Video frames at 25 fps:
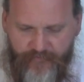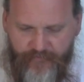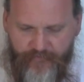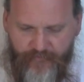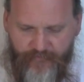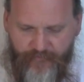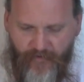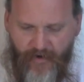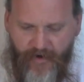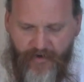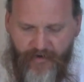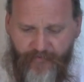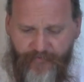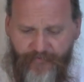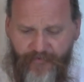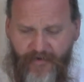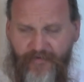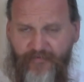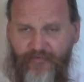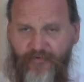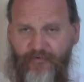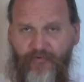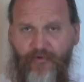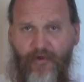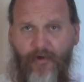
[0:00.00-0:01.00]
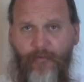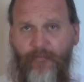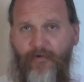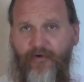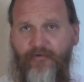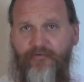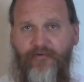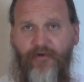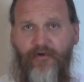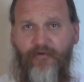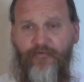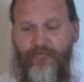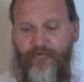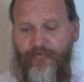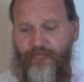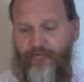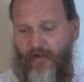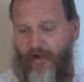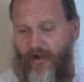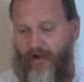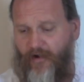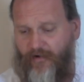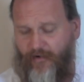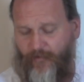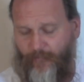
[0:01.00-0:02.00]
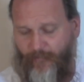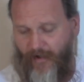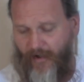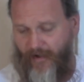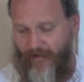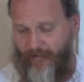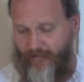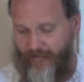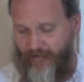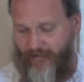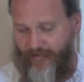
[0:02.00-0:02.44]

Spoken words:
Trying to think, there's not much else to talk about.